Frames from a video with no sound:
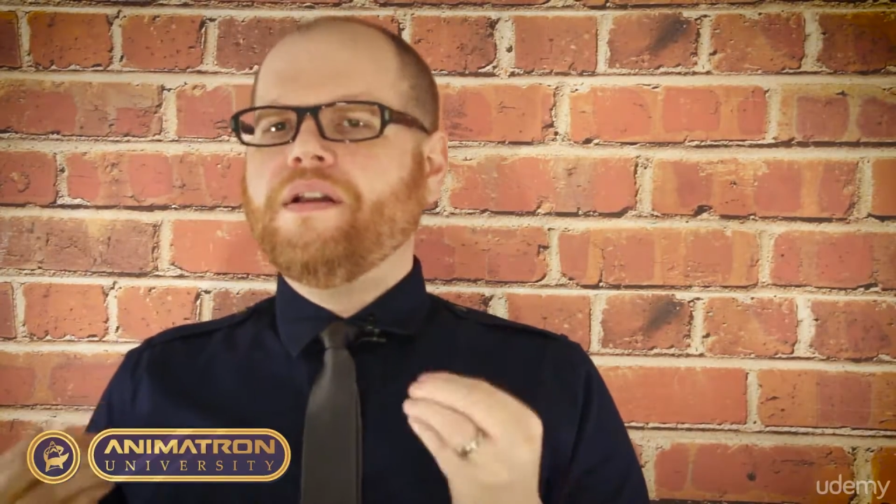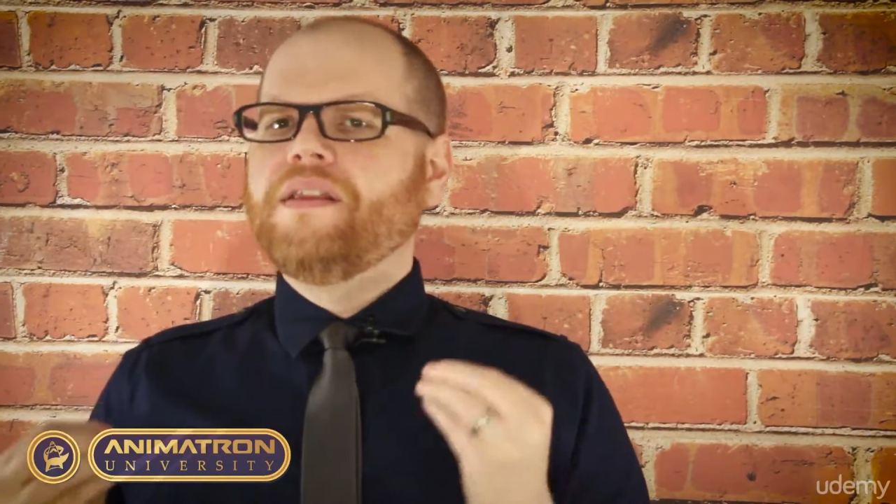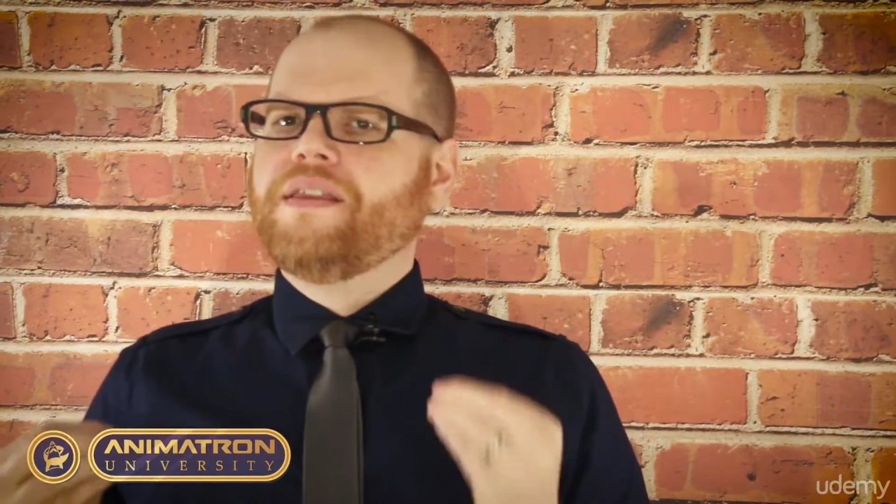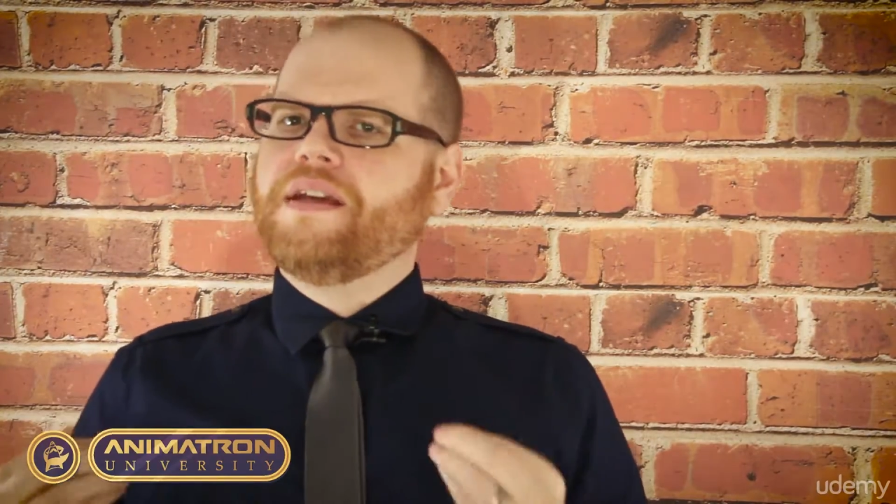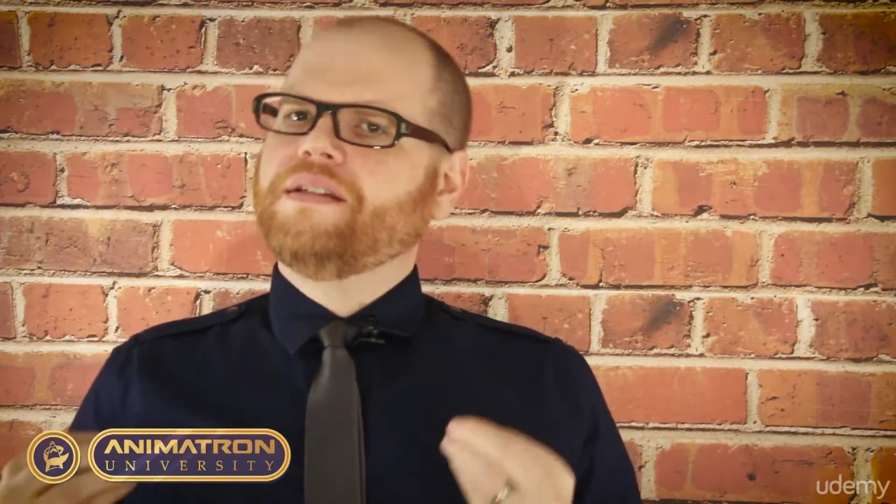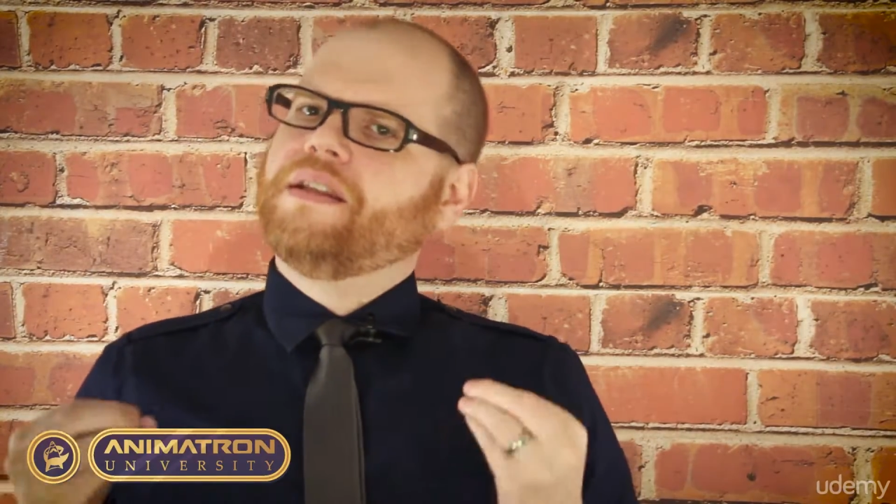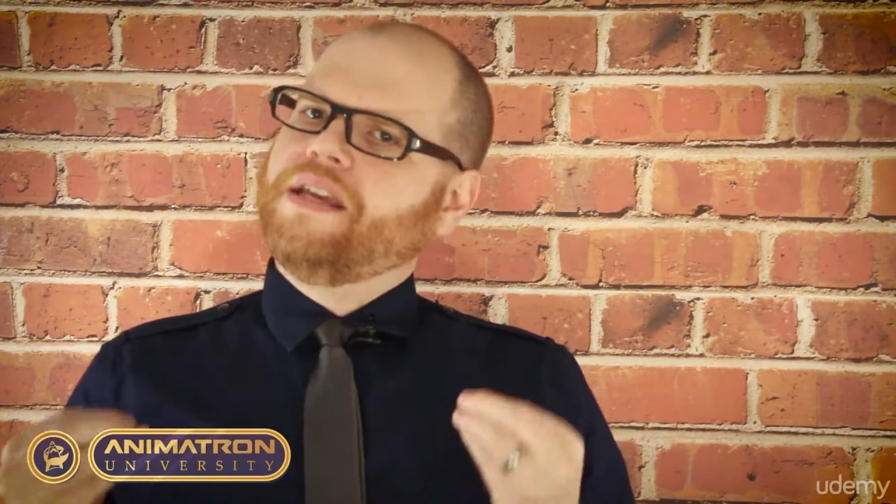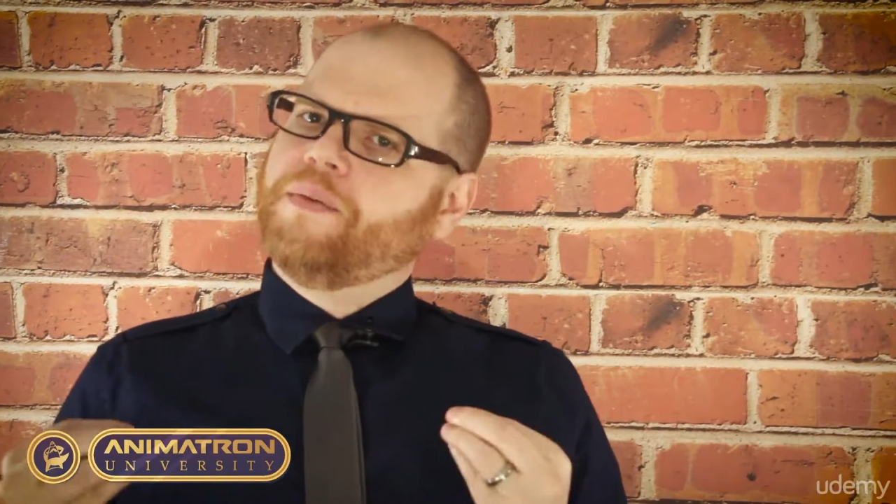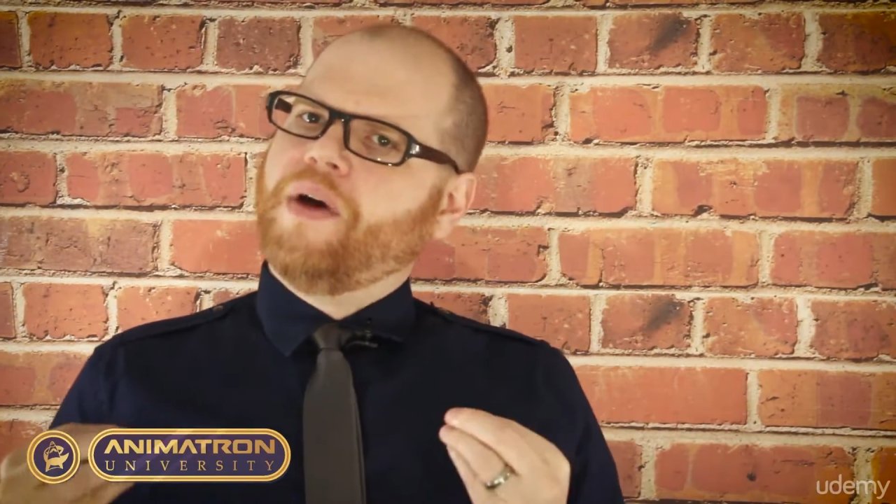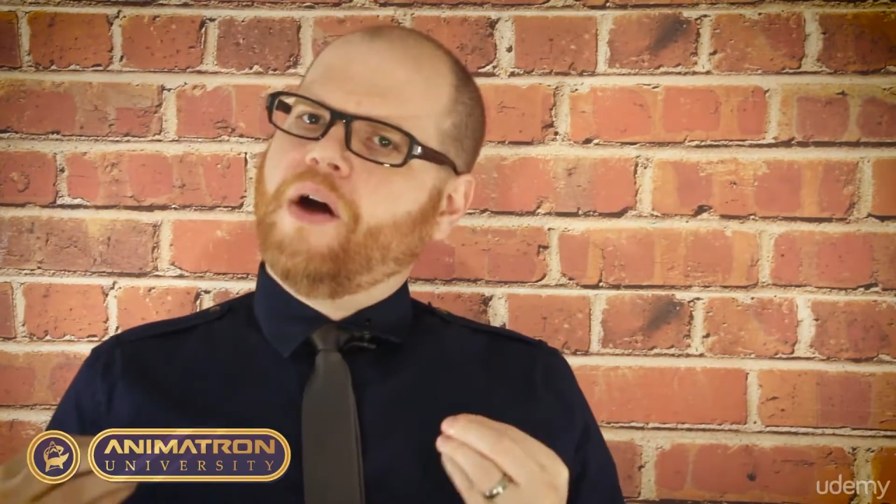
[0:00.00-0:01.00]
One of the
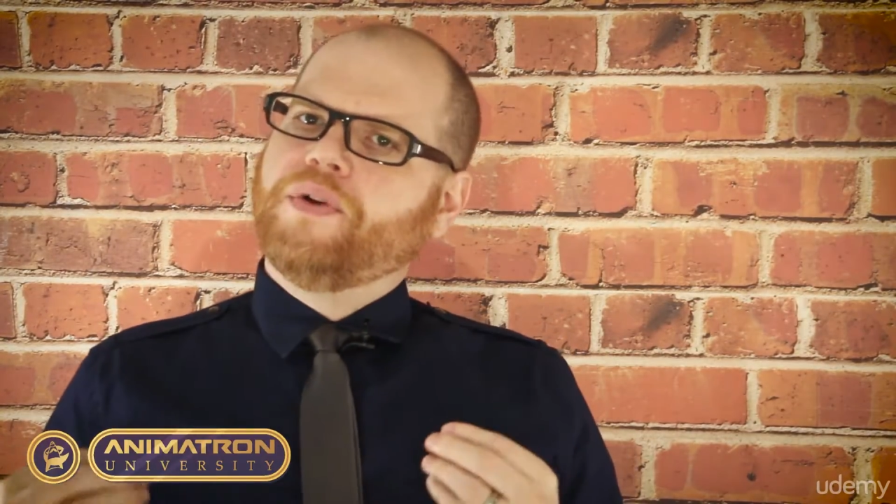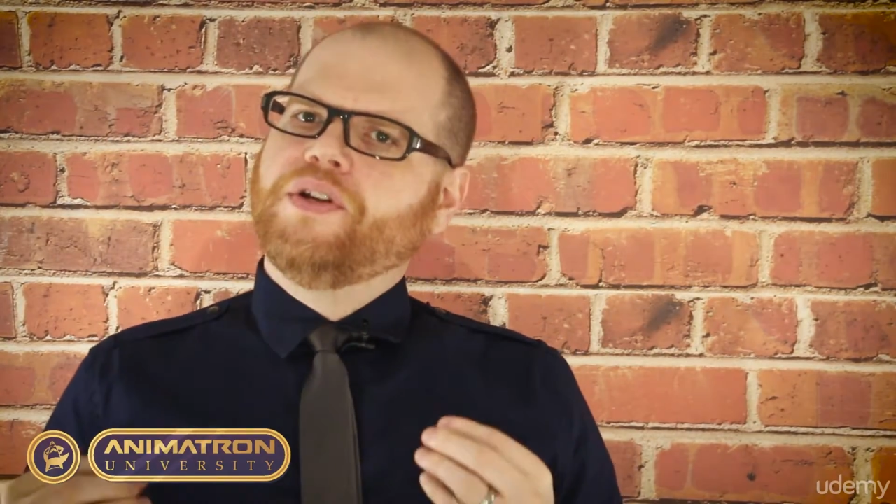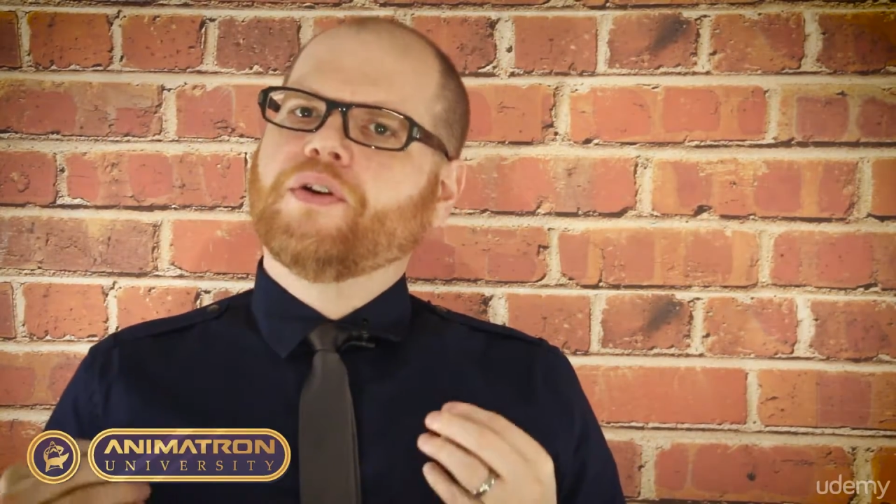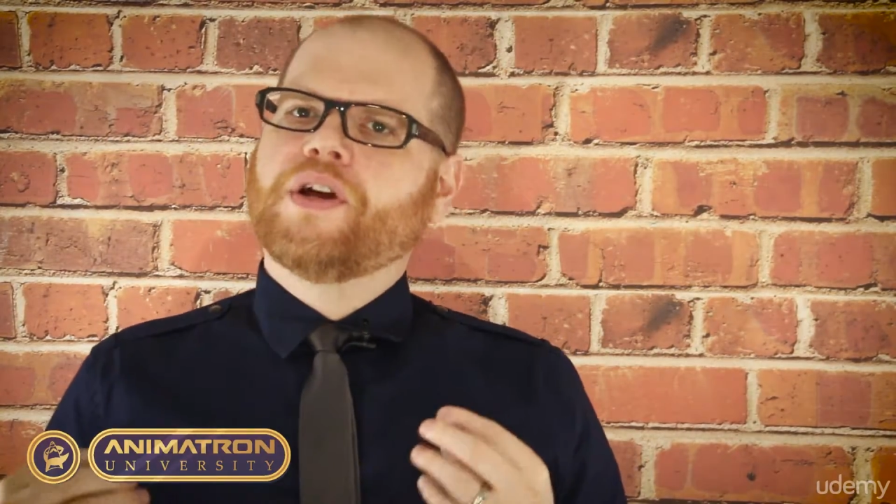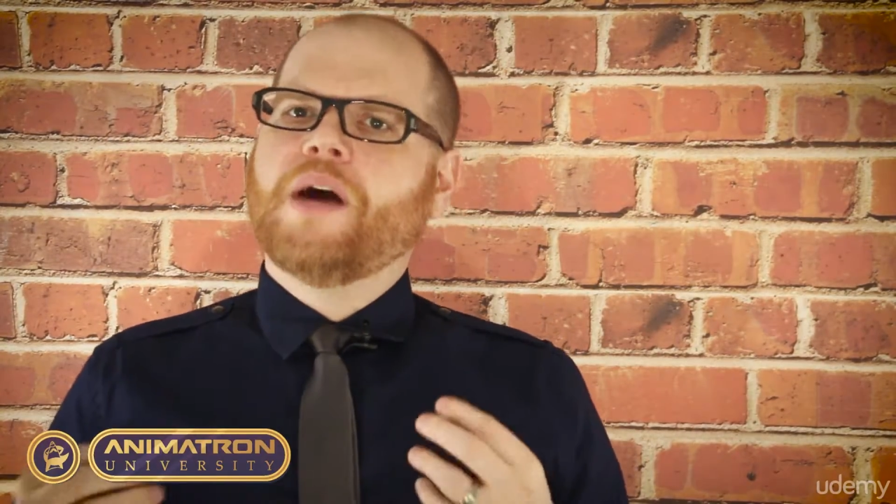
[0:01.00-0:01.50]
things to think about when